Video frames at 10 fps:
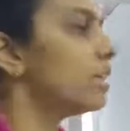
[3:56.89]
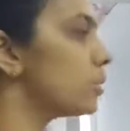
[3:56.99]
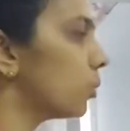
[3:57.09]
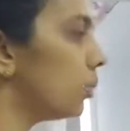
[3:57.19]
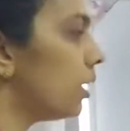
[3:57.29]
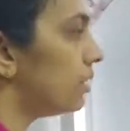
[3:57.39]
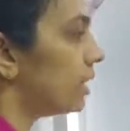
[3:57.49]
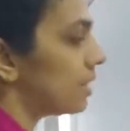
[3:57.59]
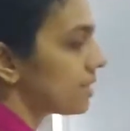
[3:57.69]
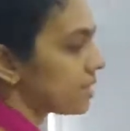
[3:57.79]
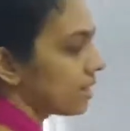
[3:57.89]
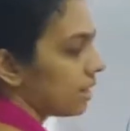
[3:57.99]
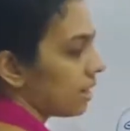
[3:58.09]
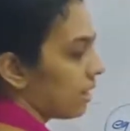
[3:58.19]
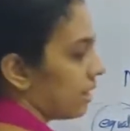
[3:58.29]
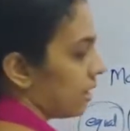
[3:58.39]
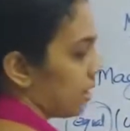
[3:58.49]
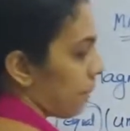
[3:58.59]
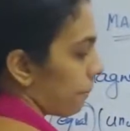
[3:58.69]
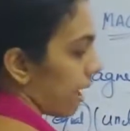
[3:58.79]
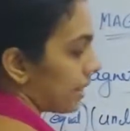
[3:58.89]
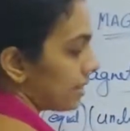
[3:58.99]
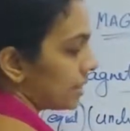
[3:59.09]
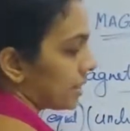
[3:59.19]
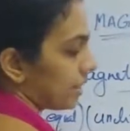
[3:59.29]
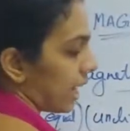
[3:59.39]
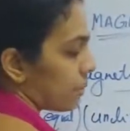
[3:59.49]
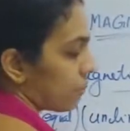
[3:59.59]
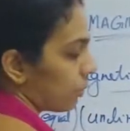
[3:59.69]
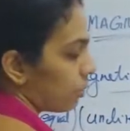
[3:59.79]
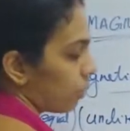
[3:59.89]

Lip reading: So this magnetic dipole